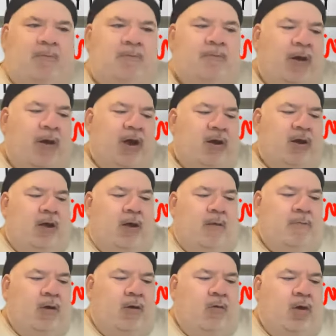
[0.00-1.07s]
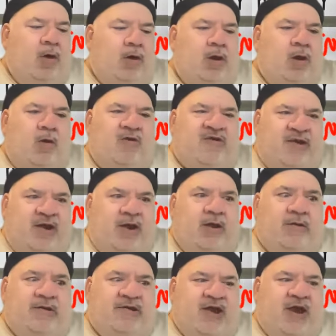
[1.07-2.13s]
But
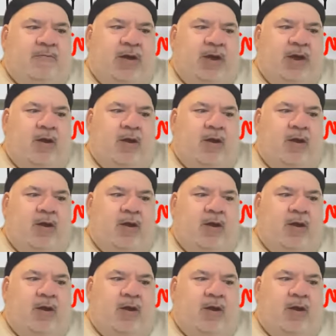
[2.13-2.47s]
she sent me